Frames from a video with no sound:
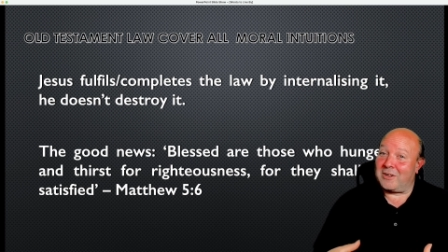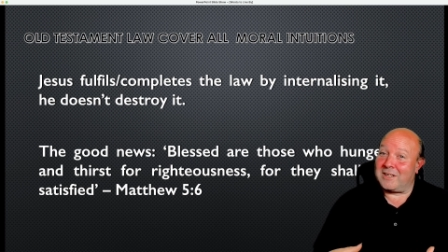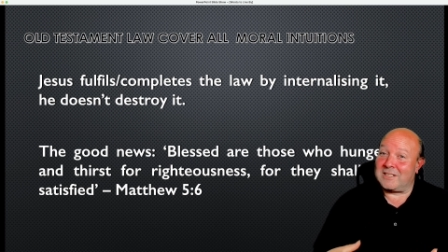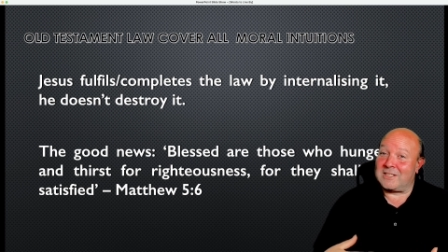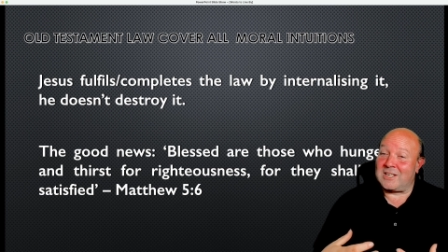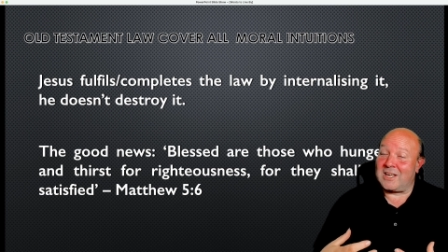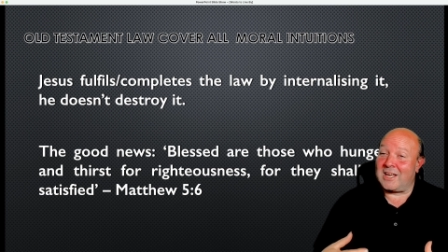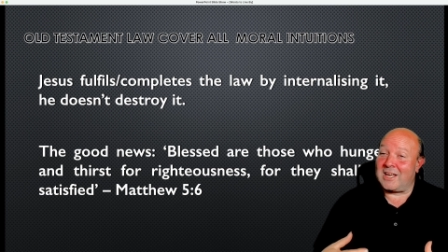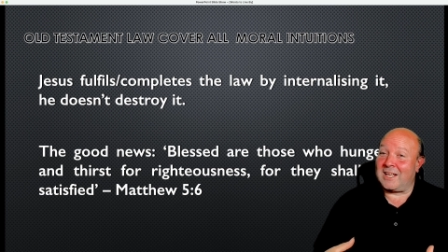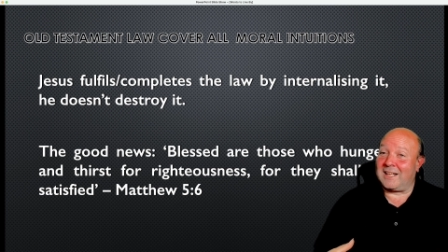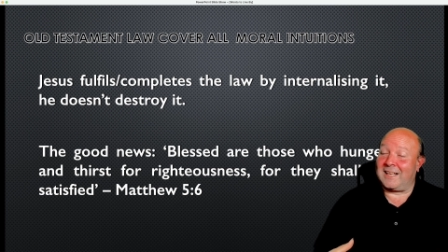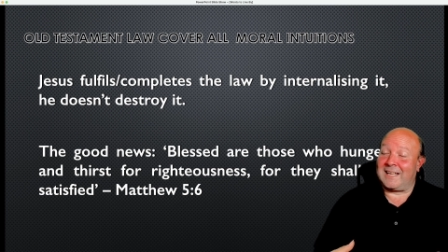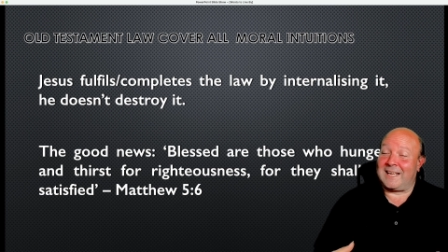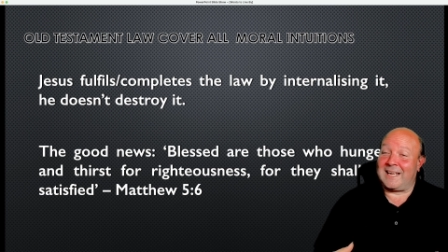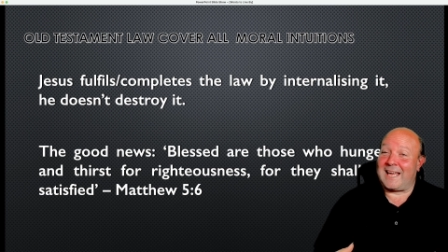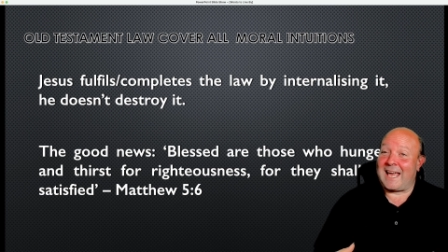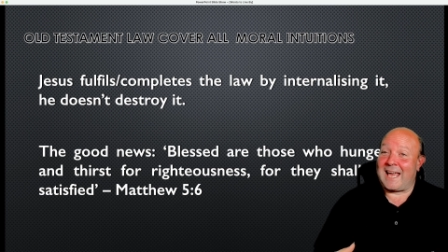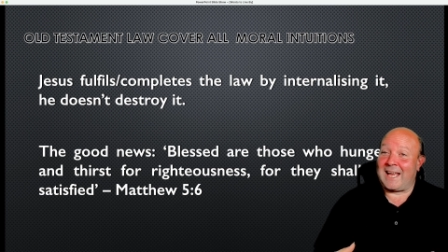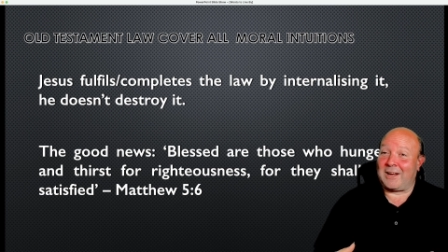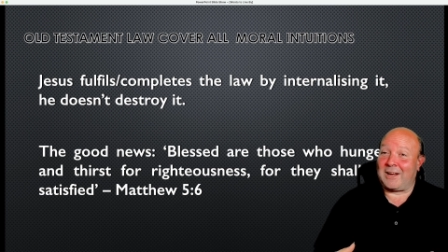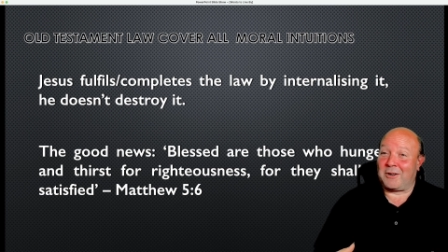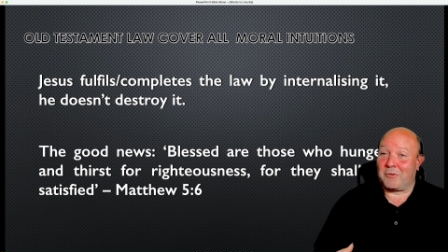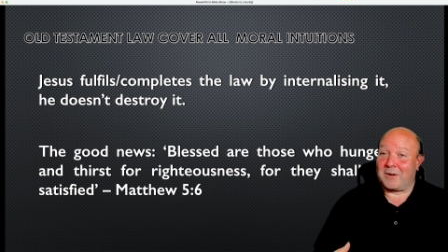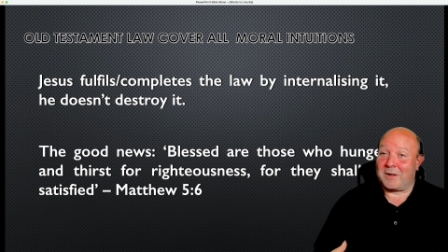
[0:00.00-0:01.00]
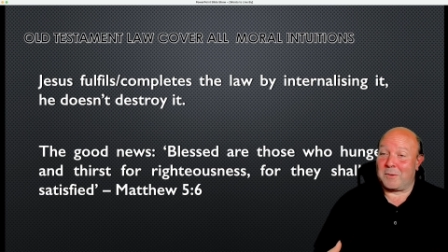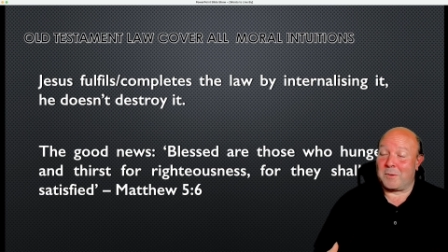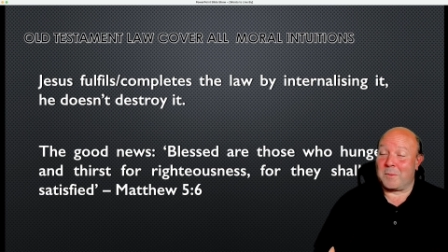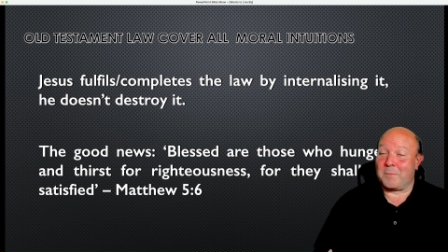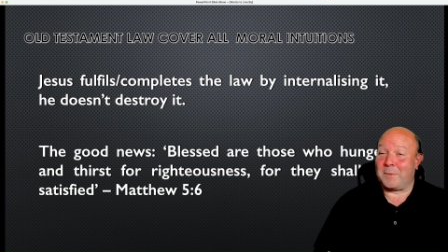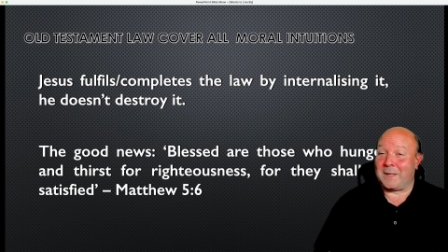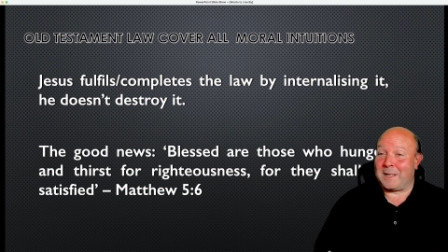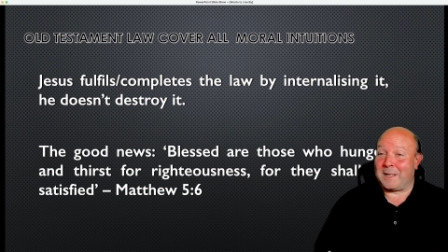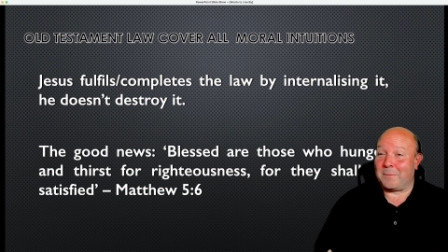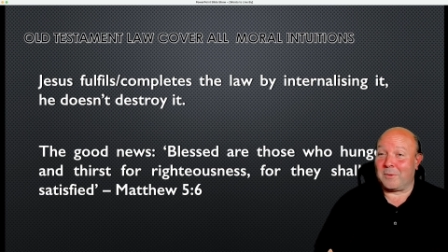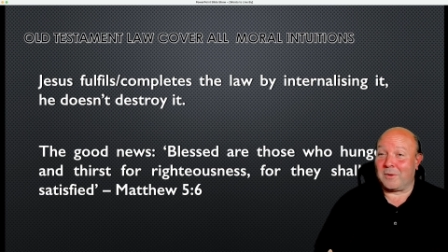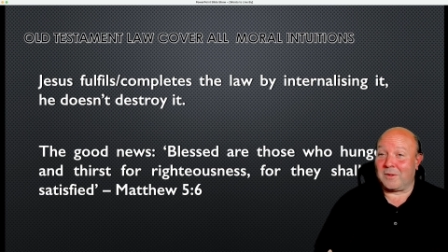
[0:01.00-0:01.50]
internally angry with
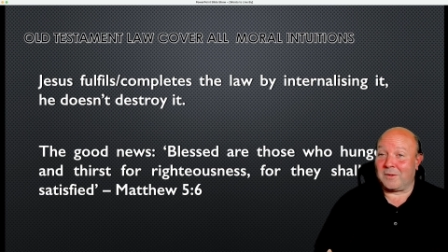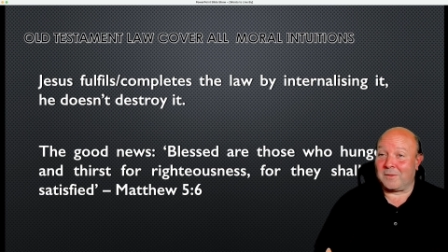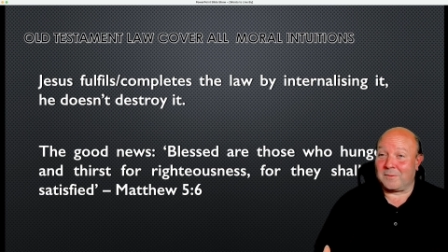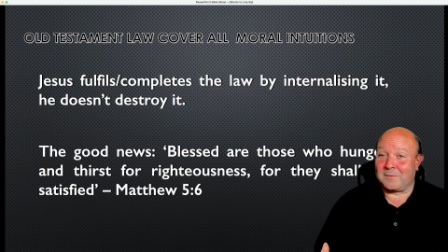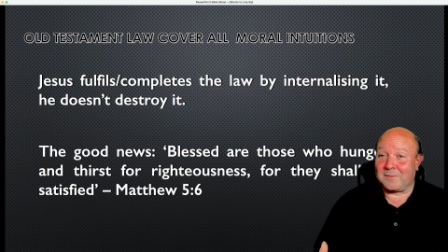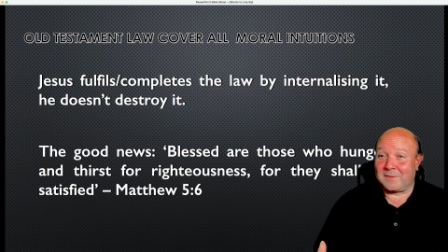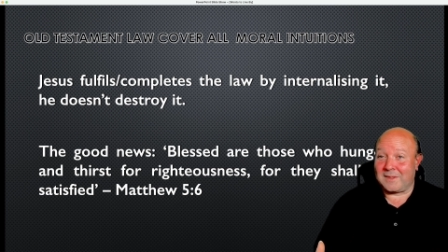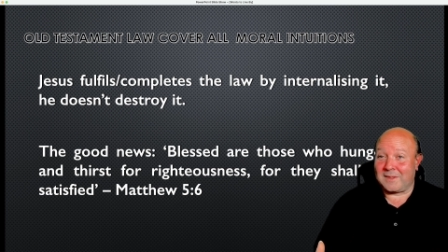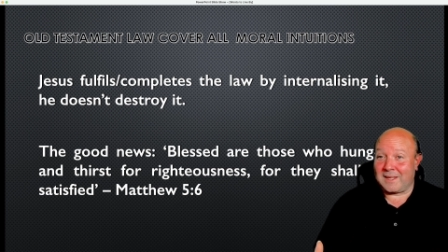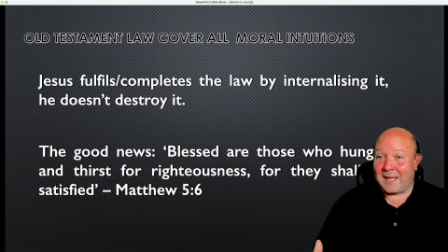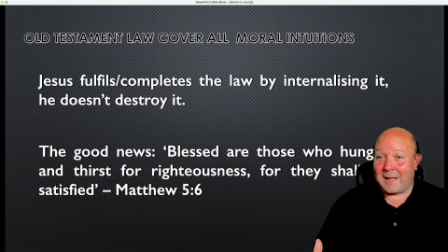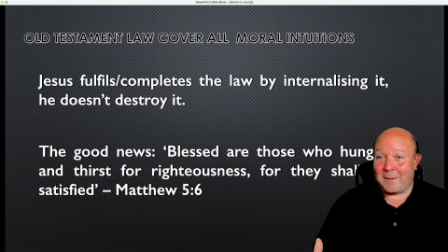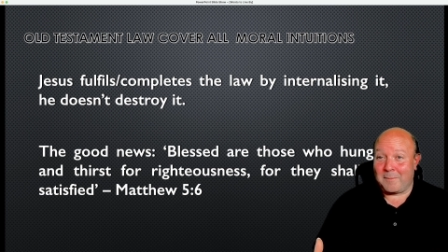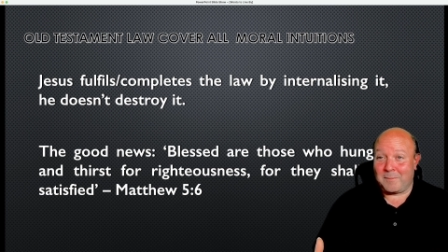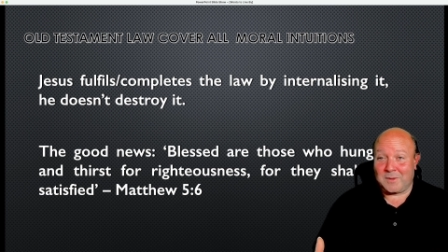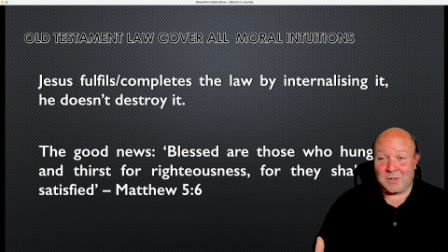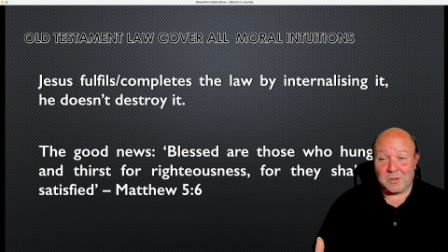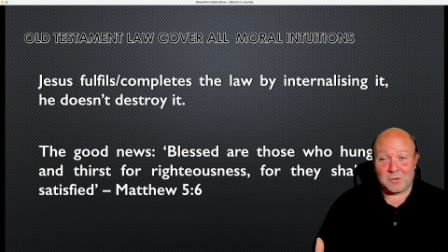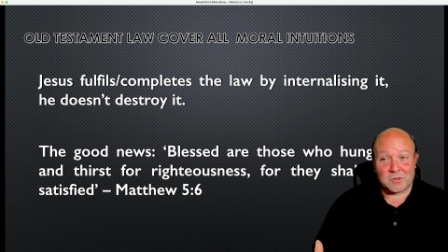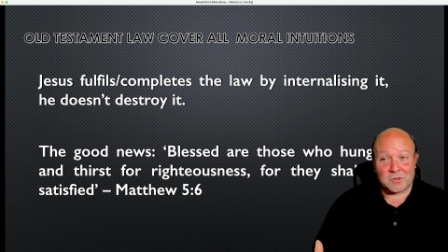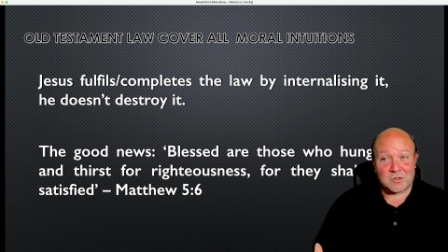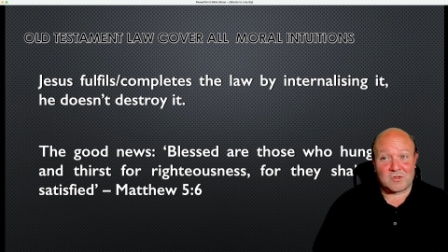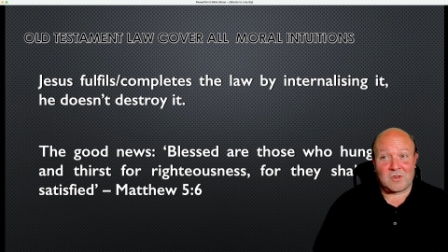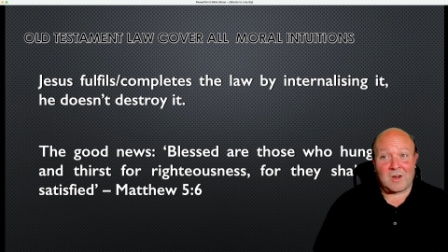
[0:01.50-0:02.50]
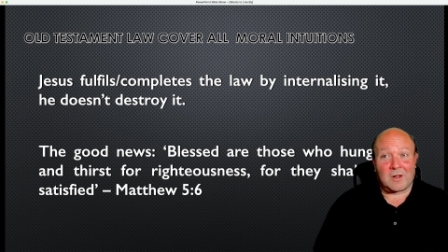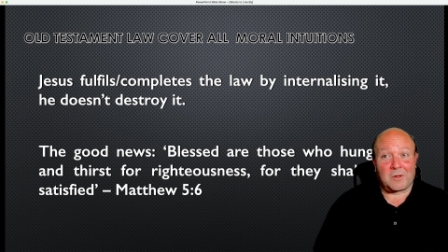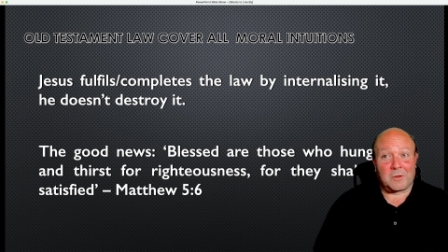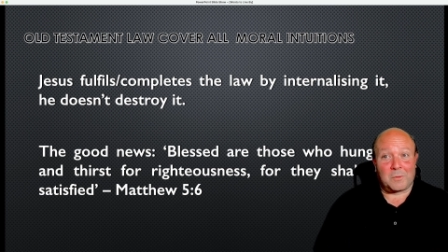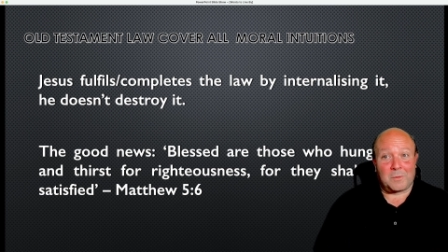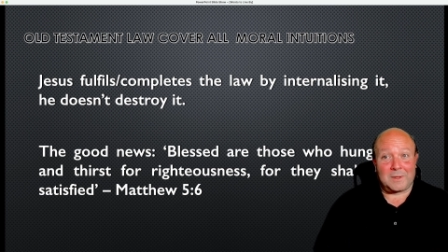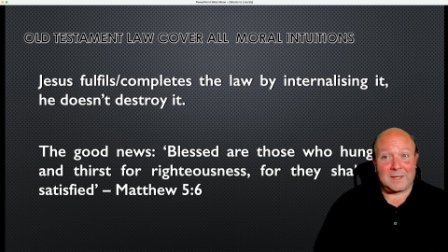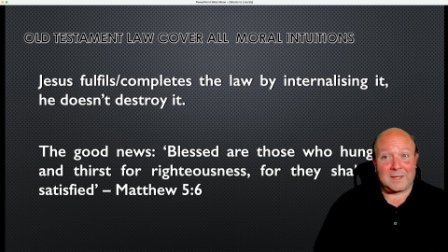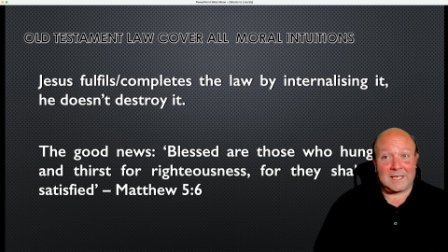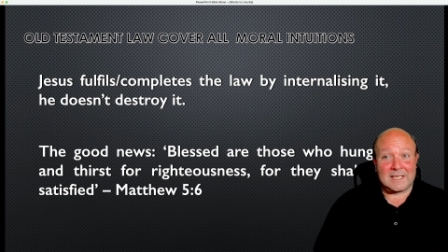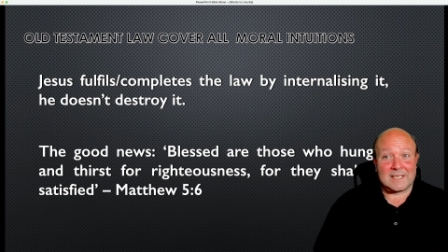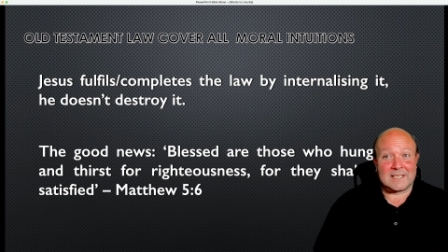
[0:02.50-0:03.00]
people, you'll struggle
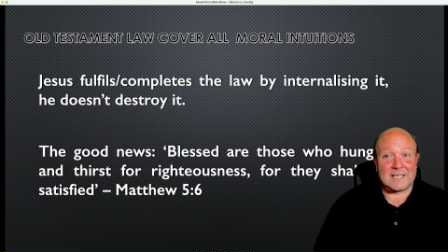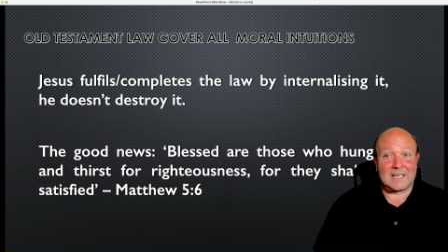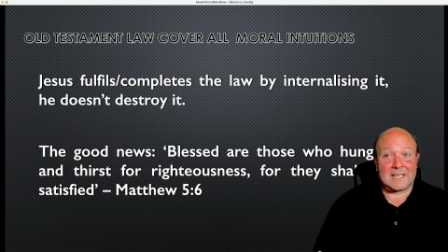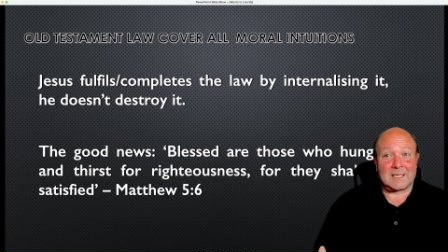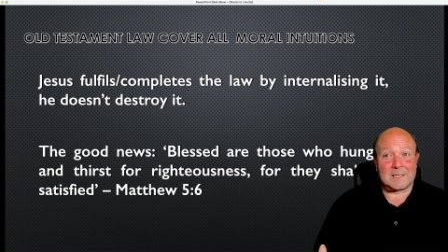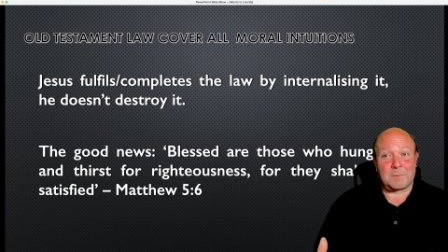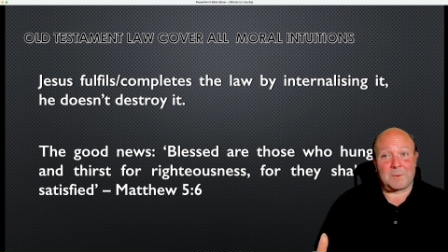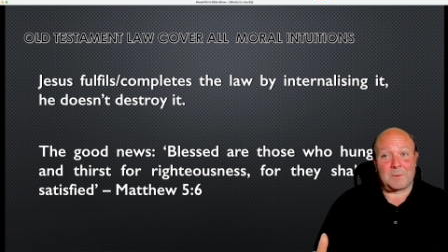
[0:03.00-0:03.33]
with these things.